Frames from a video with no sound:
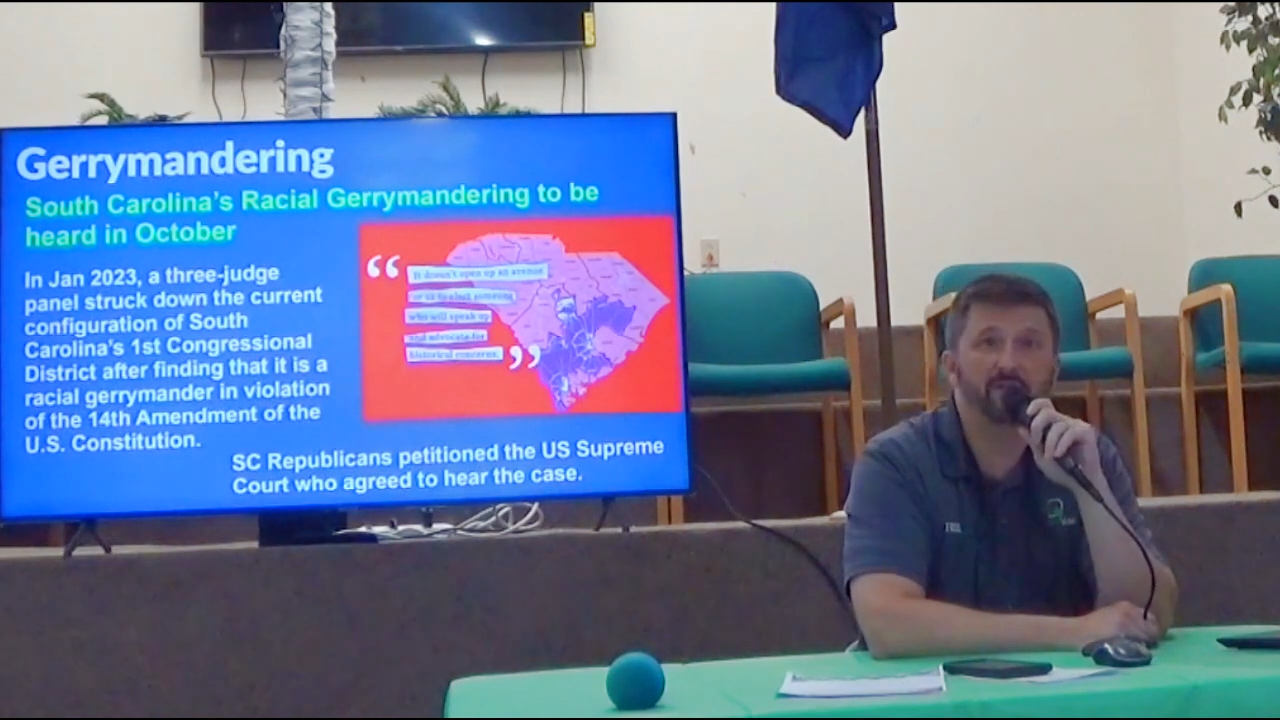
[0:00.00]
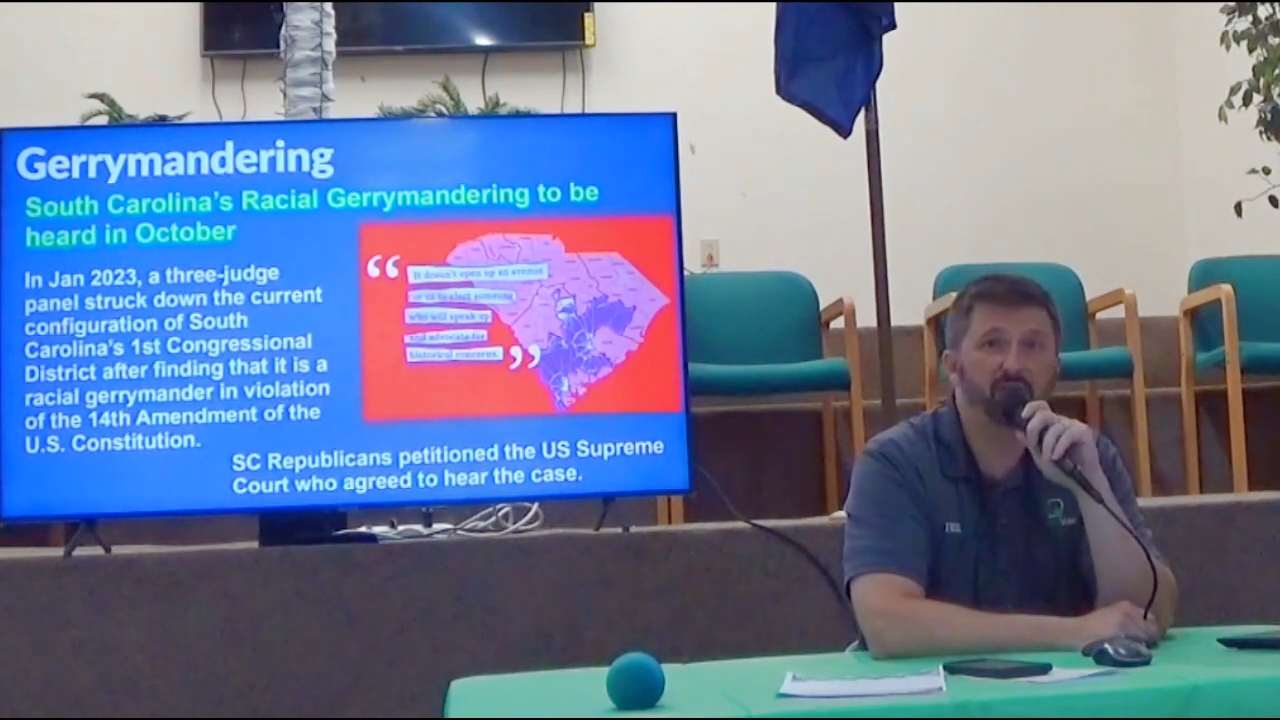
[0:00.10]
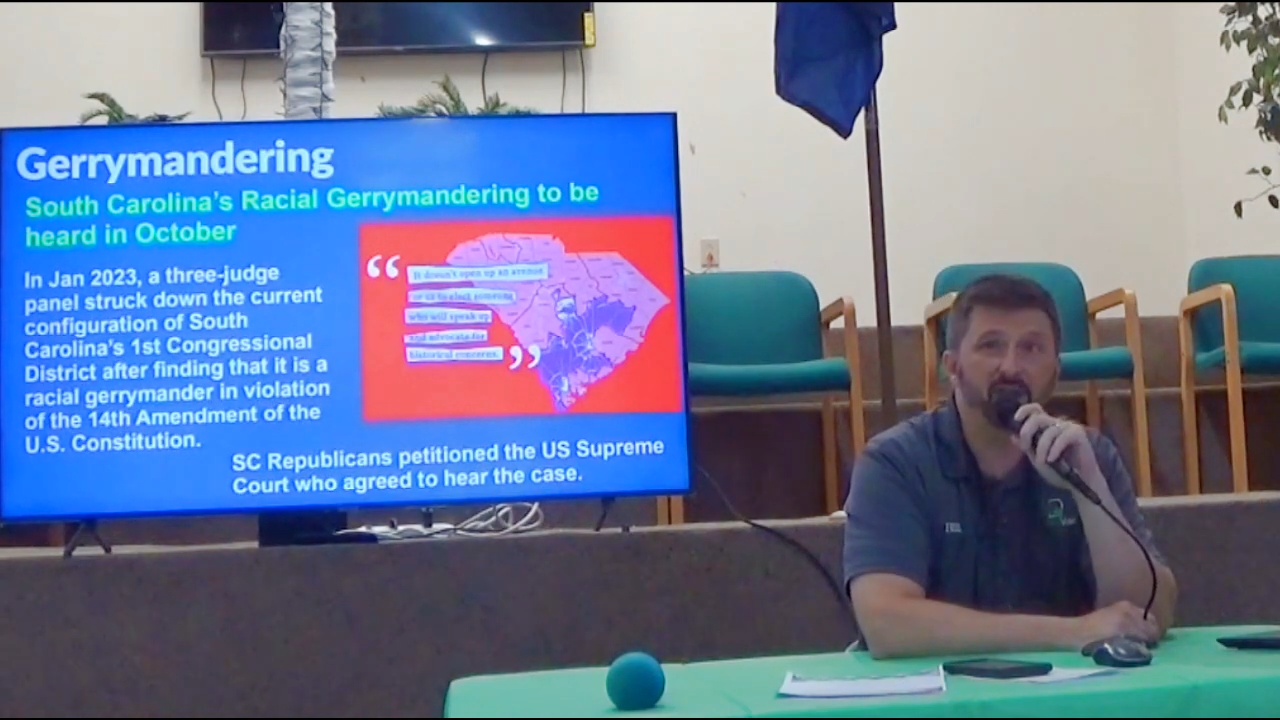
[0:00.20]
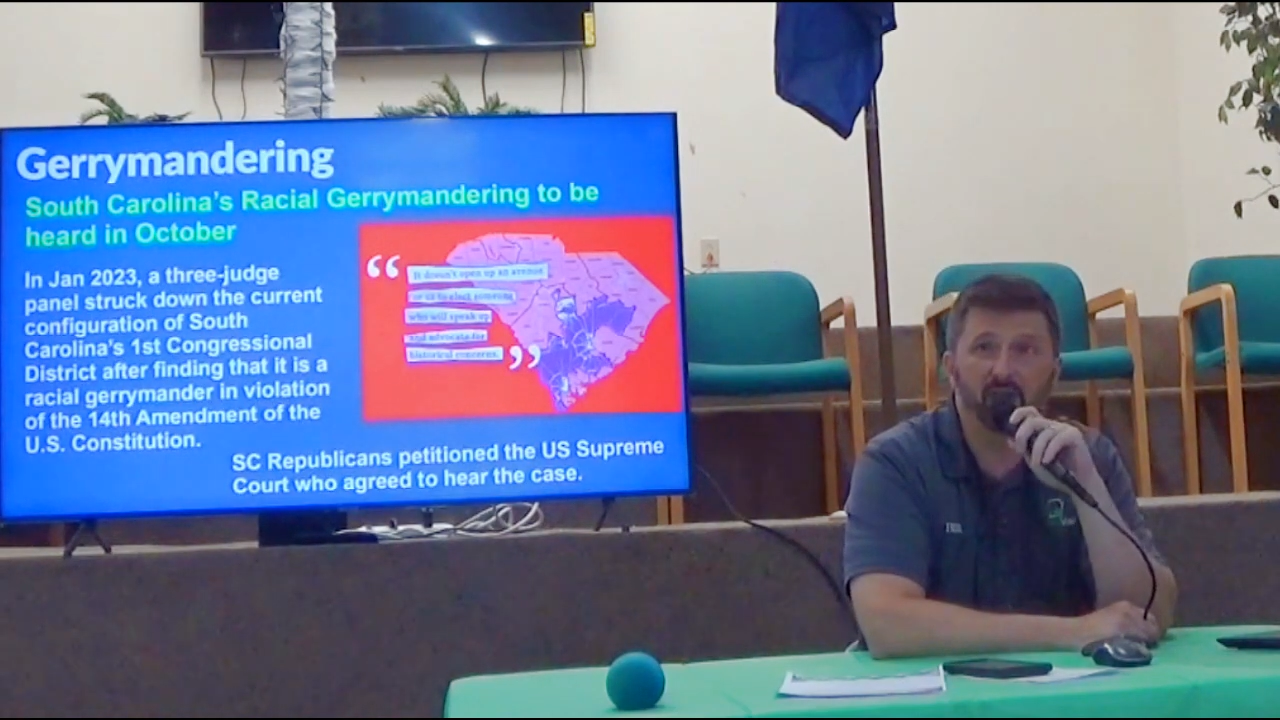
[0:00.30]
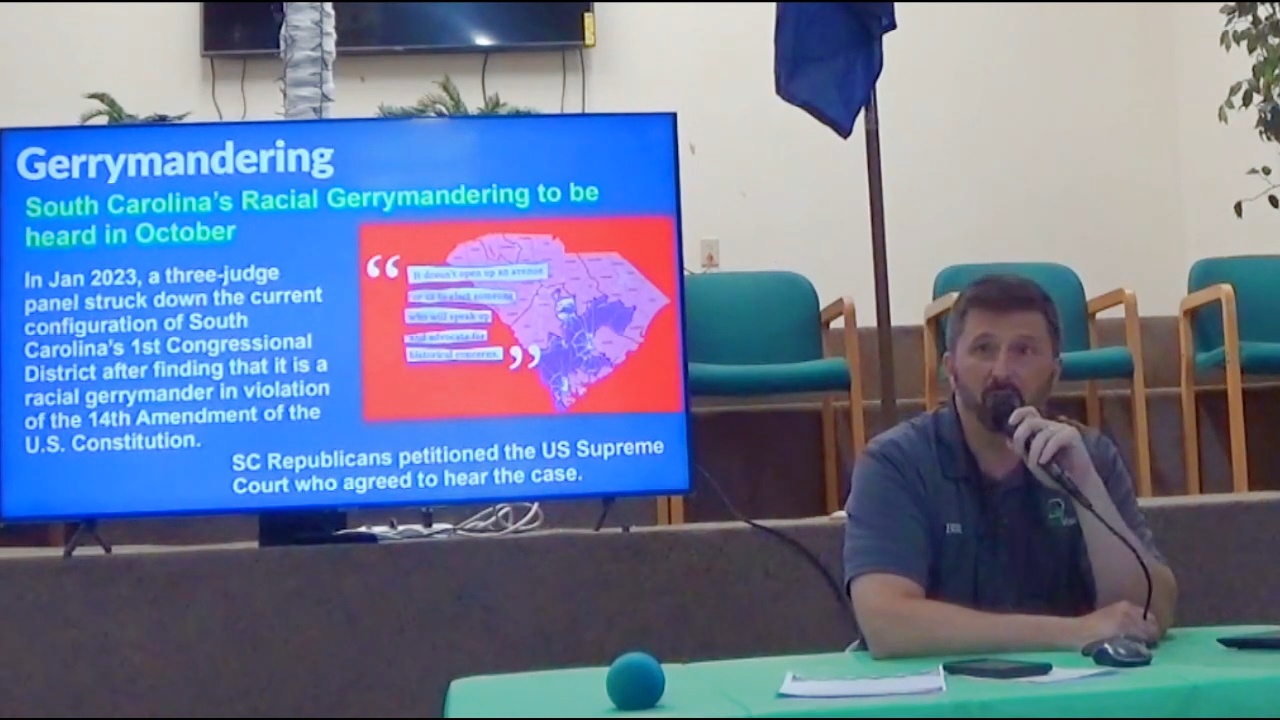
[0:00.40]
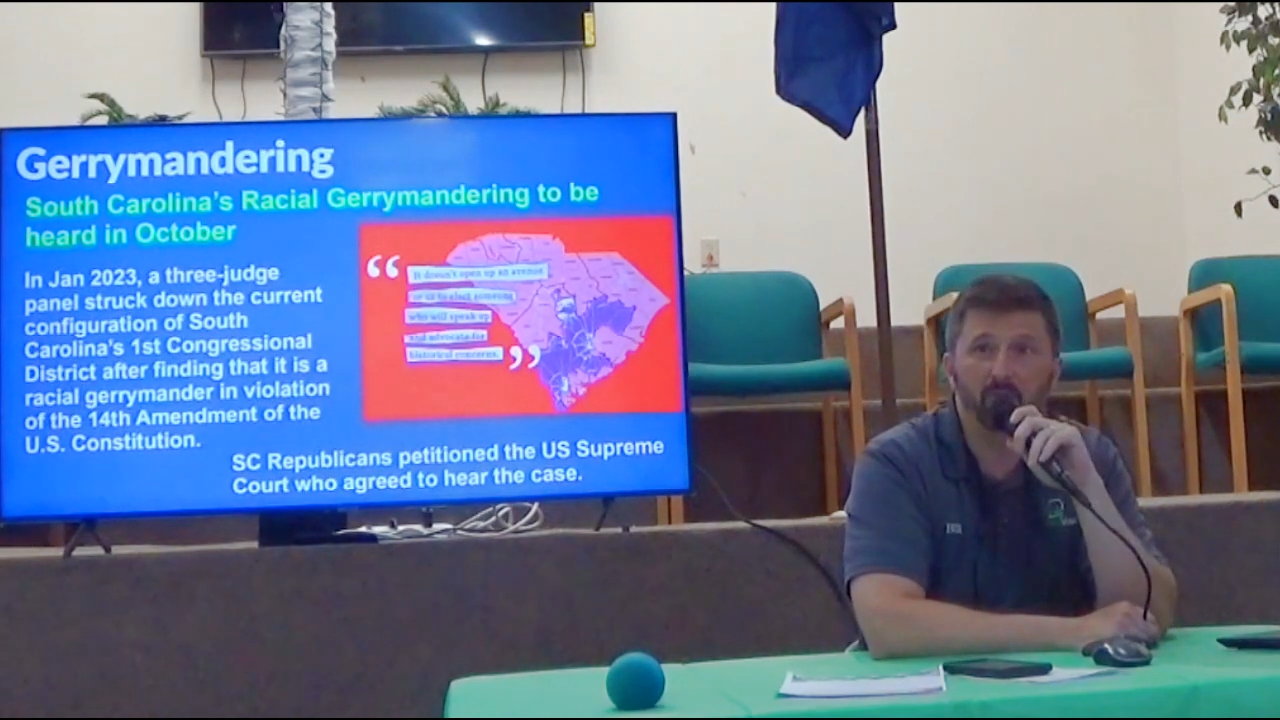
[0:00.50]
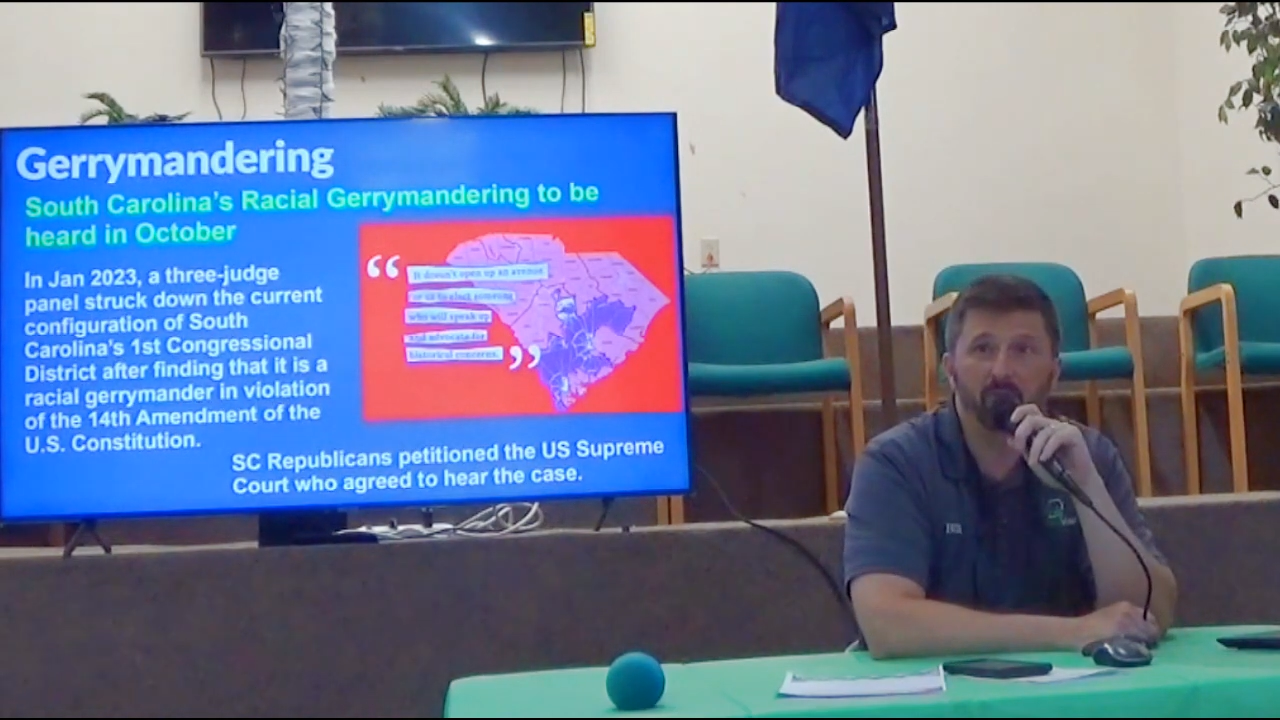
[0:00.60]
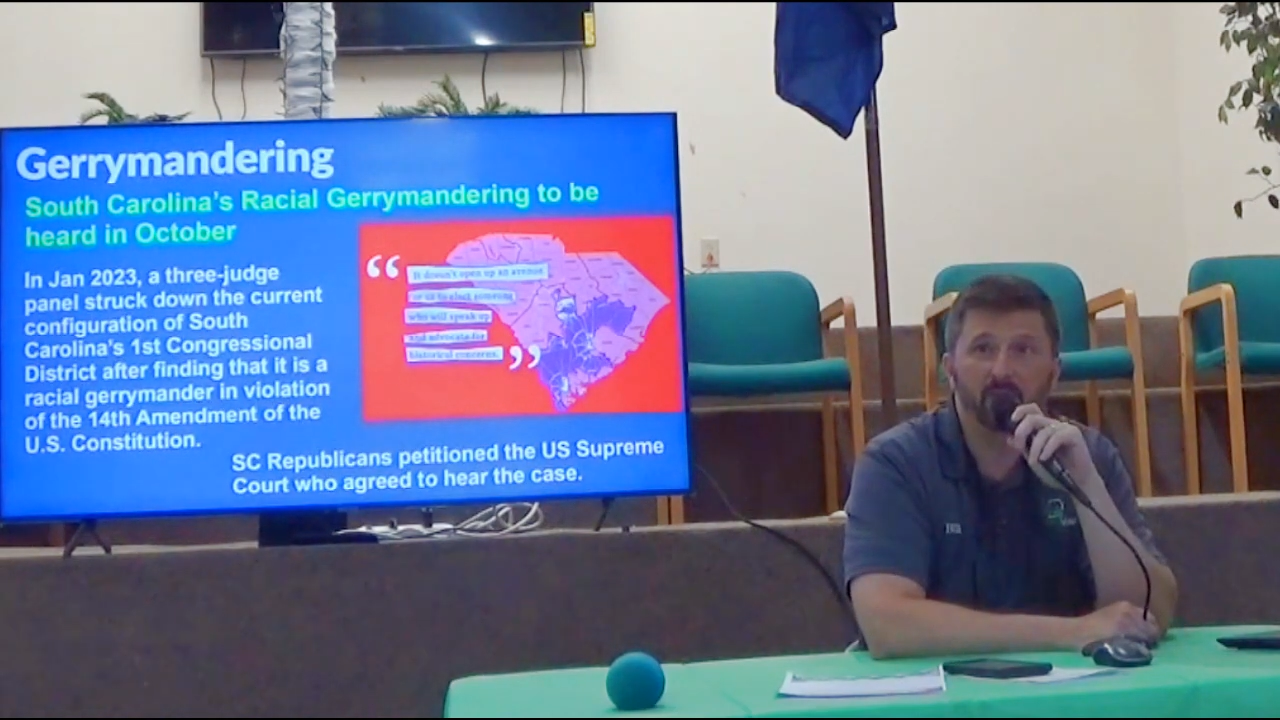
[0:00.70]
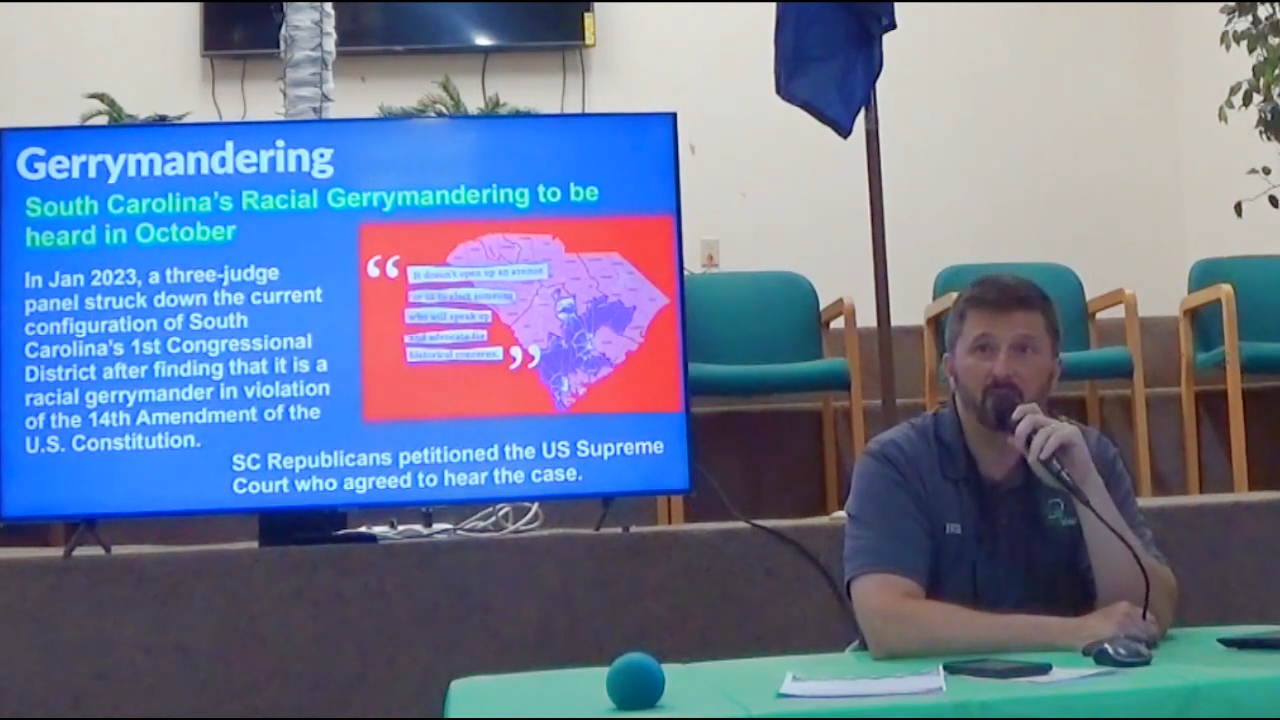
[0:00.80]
never know.